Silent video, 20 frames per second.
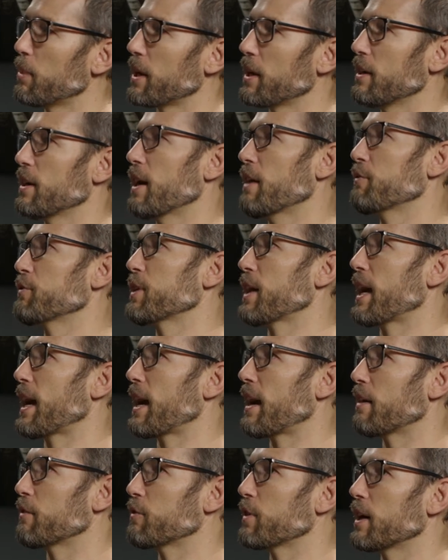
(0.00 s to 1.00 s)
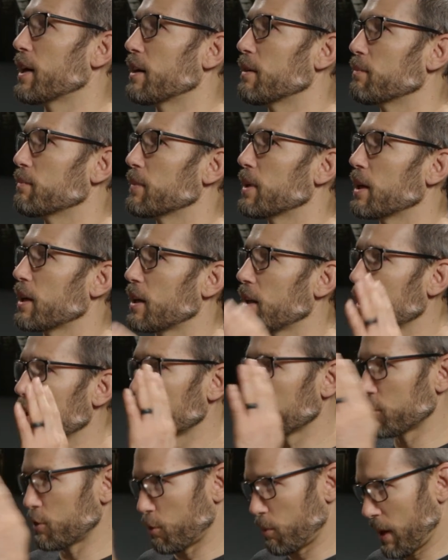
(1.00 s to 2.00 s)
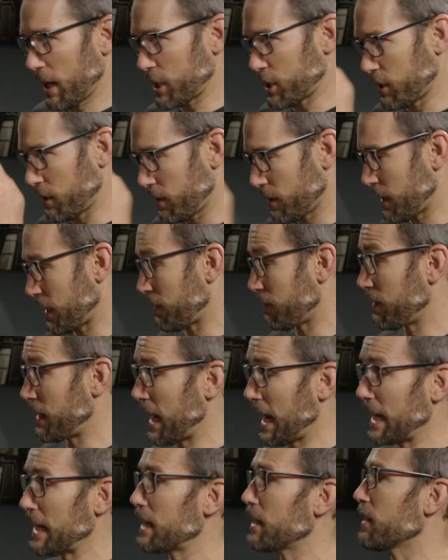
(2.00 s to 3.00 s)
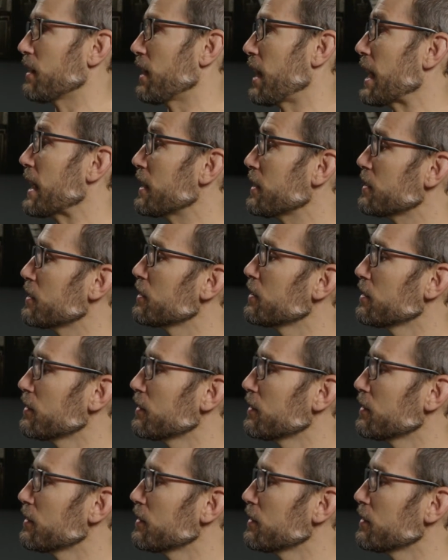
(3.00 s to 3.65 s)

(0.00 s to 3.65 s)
but enough to have a clear direction and kind of guiding light.